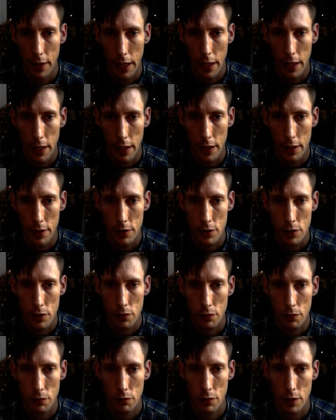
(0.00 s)
there's
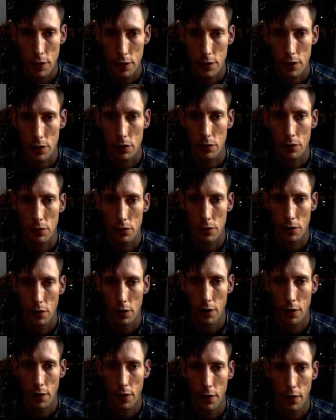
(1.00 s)
risk
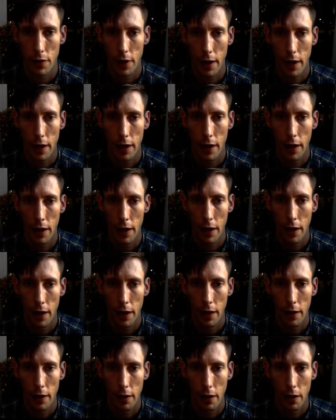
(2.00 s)
to
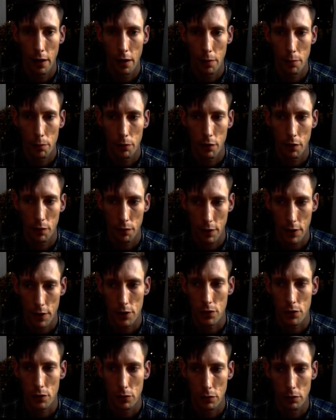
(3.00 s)
their
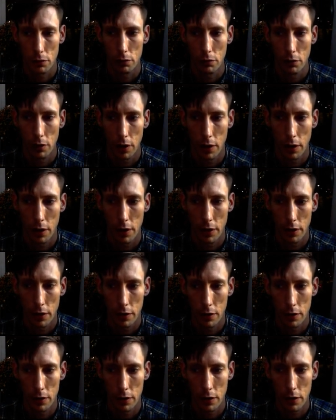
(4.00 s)
professional
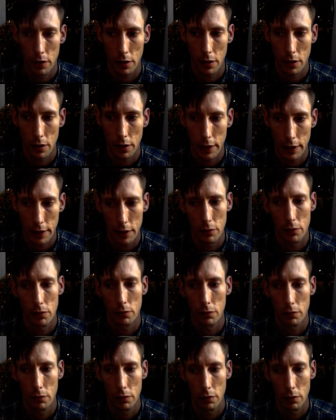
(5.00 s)
and
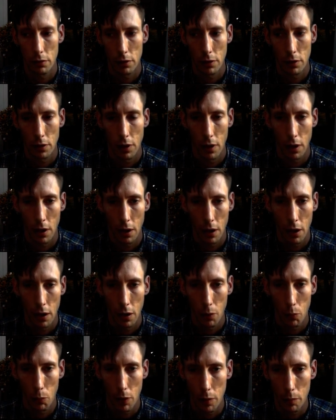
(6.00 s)
legal
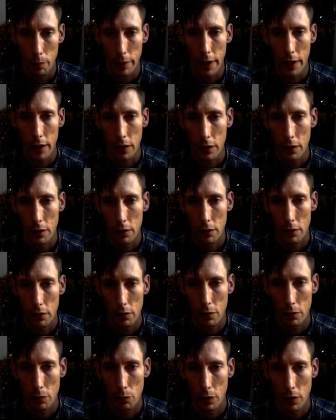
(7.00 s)
well-being
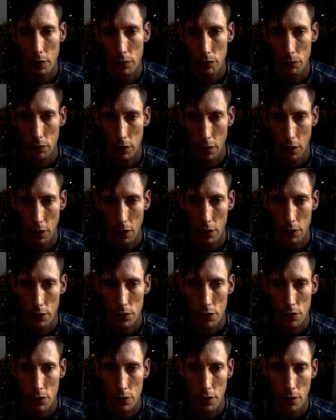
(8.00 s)
with
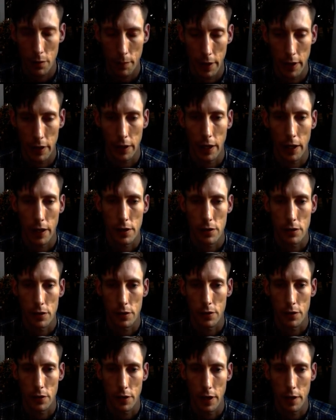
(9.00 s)
regards to the
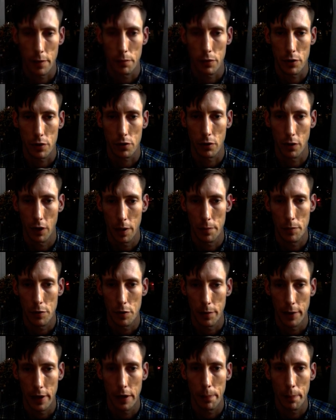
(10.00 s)
medications that they prescribe
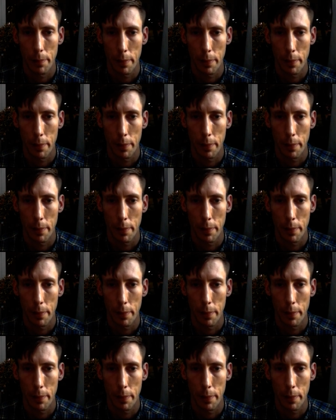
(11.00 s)
to me.